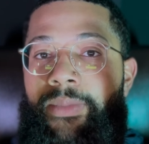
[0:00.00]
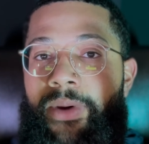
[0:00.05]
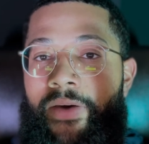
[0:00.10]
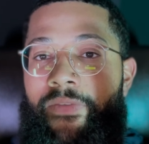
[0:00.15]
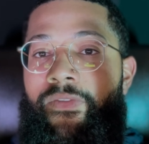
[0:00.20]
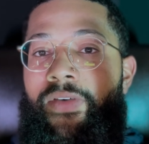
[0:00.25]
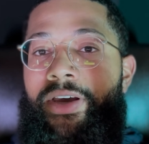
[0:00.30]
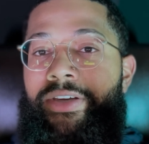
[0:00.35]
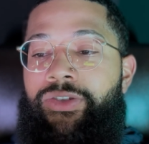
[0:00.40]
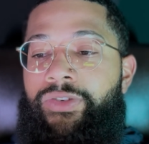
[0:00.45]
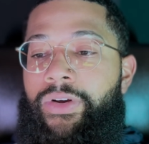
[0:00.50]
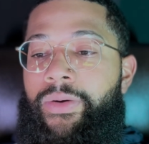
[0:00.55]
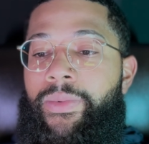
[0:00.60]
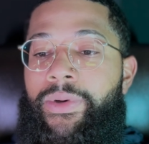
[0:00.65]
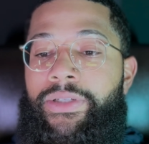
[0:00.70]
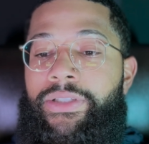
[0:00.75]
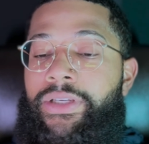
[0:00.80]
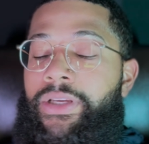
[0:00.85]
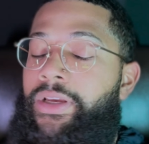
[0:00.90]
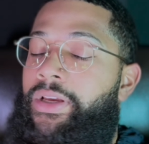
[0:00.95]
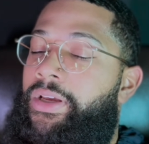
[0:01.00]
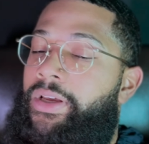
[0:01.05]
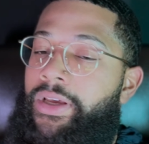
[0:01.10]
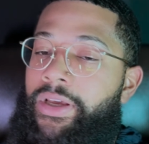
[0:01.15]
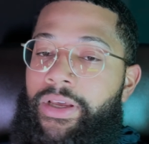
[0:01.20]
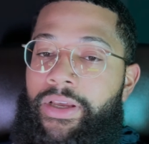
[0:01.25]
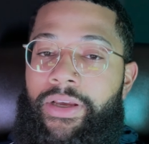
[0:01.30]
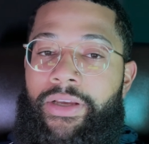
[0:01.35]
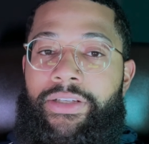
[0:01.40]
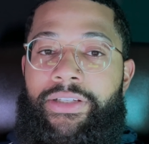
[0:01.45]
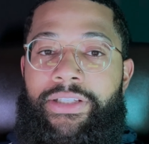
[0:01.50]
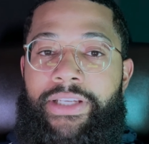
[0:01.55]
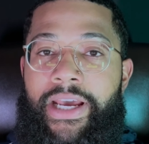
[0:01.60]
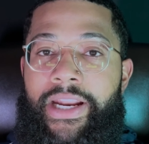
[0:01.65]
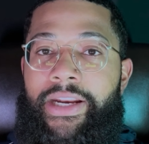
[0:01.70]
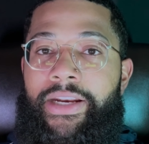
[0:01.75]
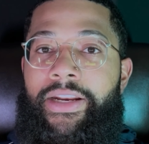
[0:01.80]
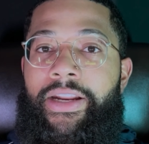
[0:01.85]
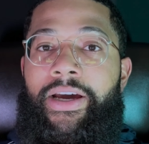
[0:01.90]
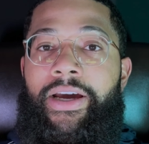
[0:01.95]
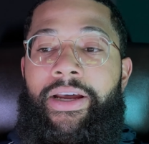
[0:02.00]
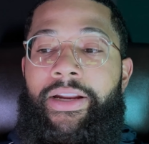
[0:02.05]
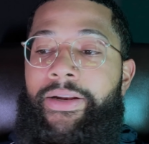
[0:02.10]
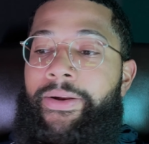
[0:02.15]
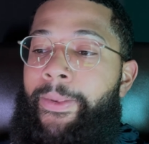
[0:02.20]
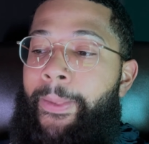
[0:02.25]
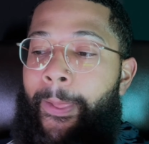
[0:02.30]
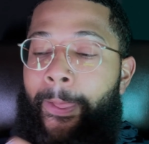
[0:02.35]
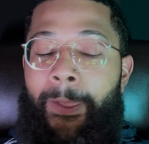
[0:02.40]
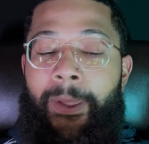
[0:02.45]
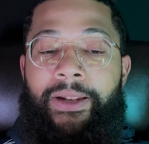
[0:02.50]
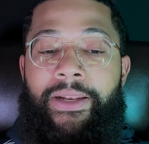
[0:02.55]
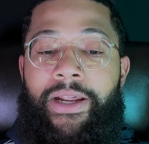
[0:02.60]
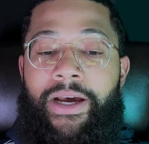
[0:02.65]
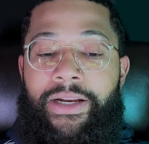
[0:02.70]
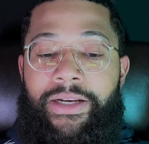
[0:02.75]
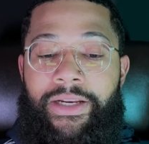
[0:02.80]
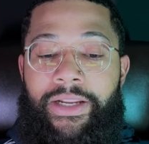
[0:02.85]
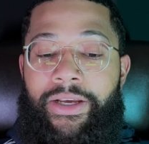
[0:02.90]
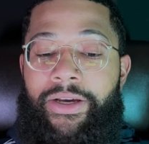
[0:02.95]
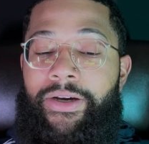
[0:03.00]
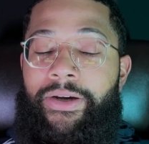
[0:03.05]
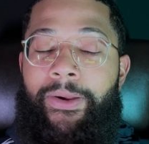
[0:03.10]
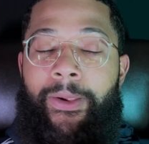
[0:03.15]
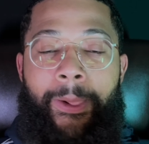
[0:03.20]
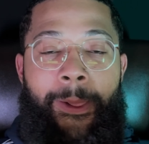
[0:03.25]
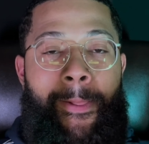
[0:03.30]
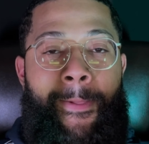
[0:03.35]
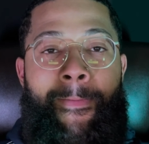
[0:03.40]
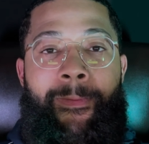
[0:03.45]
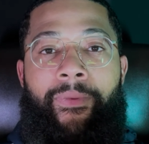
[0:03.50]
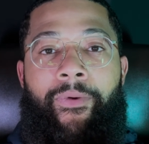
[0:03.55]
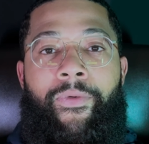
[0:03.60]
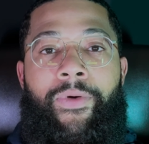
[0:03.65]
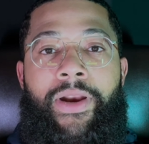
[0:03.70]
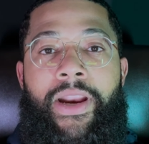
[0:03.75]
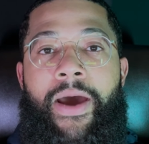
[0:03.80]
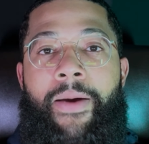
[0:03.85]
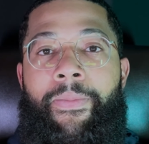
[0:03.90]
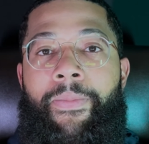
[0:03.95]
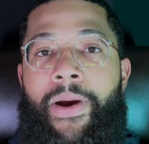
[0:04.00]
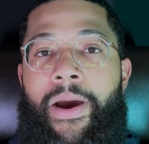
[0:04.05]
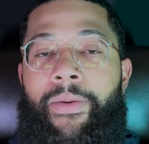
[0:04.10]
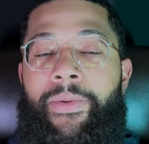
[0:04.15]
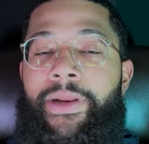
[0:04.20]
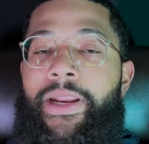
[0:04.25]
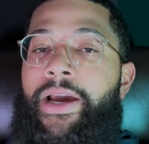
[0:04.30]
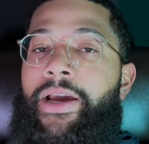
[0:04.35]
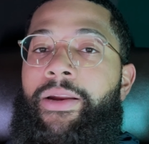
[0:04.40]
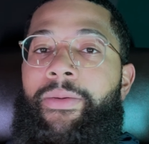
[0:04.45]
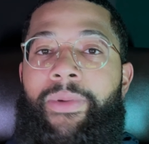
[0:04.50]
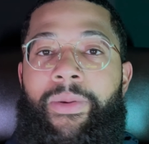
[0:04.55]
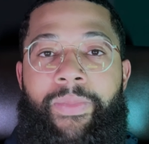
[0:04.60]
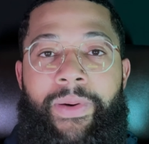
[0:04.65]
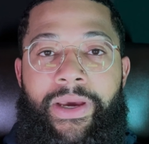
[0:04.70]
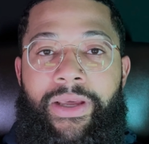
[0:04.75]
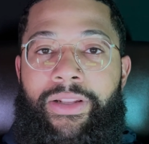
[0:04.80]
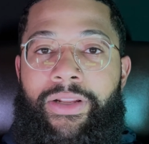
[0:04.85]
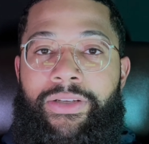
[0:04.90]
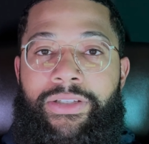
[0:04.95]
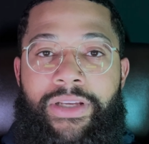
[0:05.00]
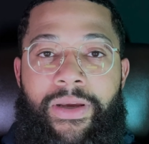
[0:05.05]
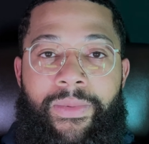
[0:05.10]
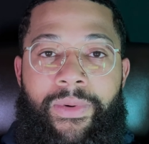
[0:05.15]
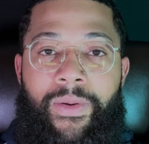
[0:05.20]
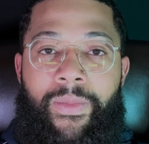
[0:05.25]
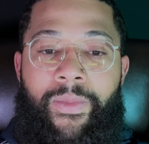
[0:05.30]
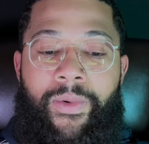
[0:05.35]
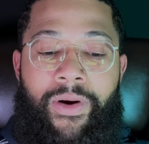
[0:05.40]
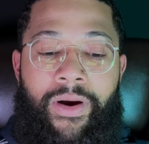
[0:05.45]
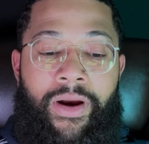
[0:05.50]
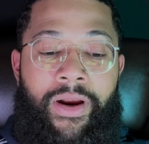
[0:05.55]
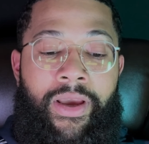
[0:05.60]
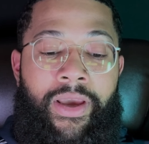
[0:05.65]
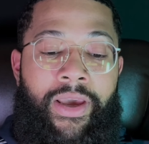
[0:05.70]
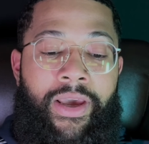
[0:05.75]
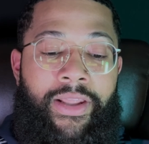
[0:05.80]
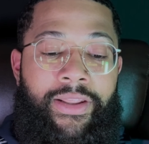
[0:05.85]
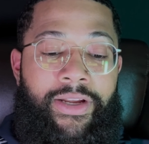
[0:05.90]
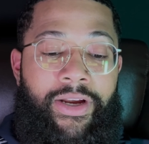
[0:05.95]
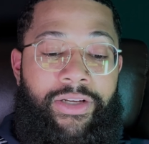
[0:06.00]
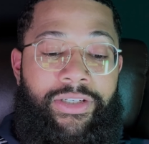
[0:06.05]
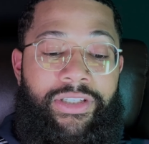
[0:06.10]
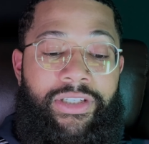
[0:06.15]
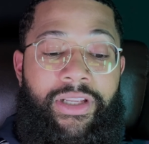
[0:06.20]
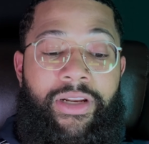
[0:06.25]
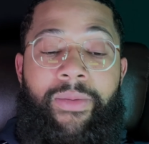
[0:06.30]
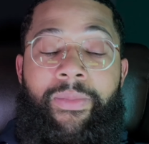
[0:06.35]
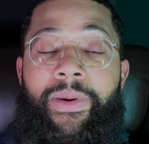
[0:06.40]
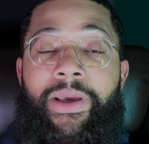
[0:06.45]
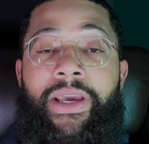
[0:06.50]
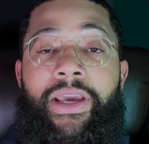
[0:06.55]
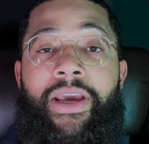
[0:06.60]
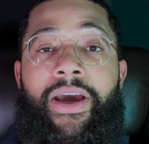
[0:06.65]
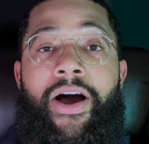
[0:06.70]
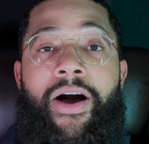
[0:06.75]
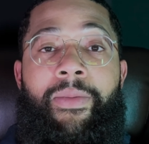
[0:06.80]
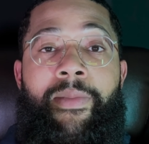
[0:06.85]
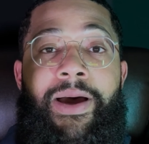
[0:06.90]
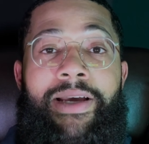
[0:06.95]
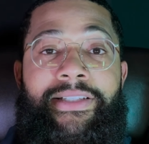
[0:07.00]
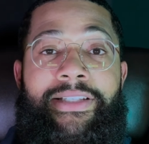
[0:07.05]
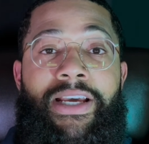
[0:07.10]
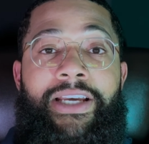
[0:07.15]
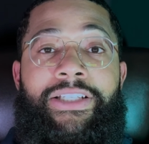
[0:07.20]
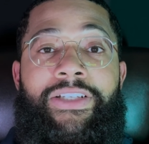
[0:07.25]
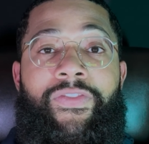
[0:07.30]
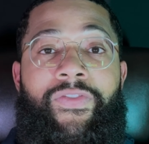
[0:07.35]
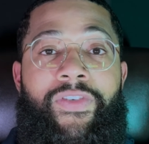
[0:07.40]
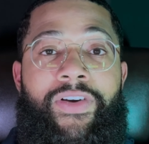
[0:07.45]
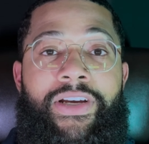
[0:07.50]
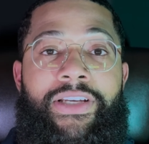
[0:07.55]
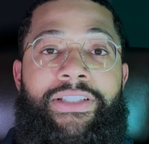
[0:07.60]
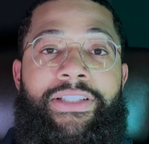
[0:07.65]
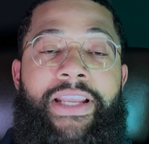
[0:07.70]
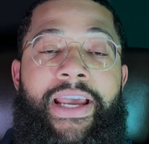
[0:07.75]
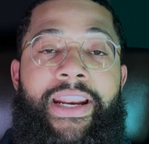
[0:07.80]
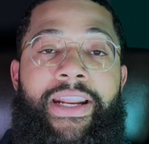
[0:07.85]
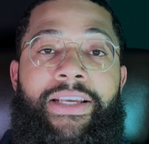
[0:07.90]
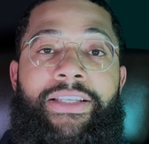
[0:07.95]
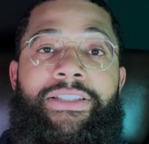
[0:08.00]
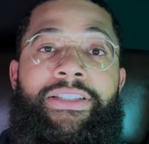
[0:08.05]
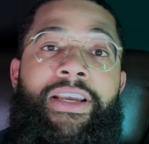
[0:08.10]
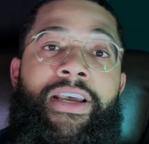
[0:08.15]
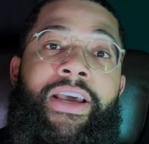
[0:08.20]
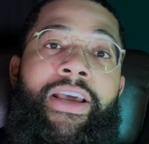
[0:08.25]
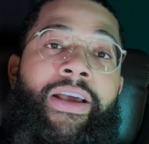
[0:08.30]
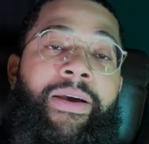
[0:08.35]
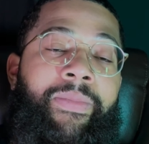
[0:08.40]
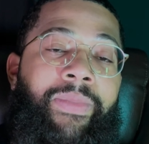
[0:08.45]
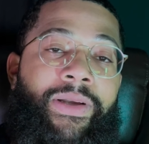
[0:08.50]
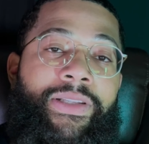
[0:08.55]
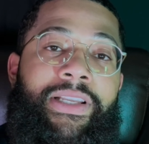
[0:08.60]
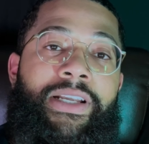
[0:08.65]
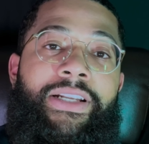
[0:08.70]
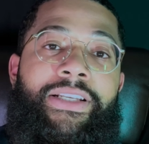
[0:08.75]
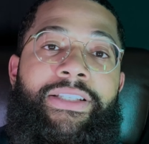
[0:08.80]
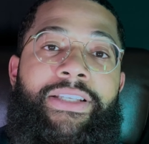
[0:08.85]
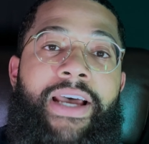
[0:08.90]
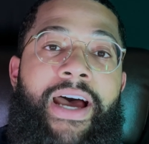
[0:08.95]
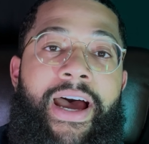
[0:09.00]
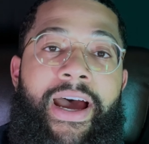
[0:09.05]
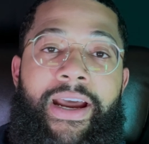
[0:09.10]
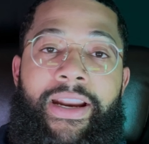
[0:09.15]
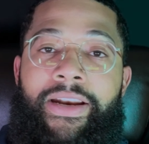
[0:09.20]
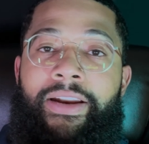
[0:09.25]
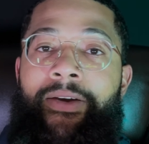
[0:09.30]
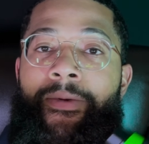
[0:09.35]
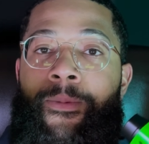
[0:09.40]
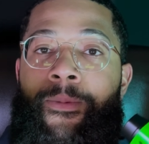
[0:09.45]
FX trimmers. Said and done deal. We're probably not going to be picking those up no more. They're just going to be on my station for aesthetics, put to the side,